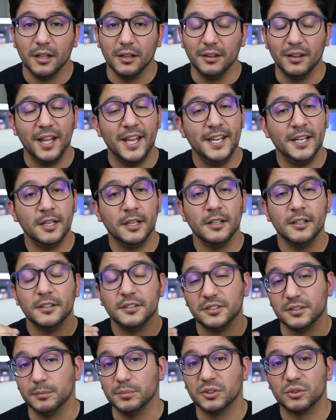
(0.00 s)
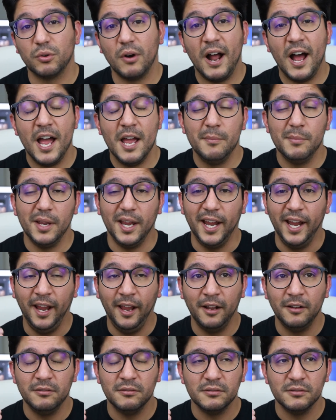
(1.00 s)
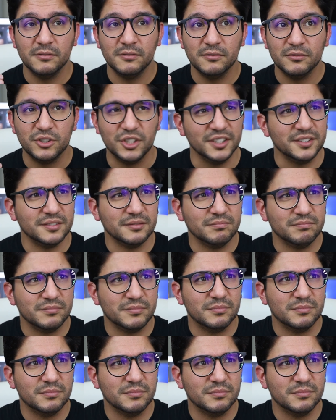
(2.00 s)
like, subscribe, and just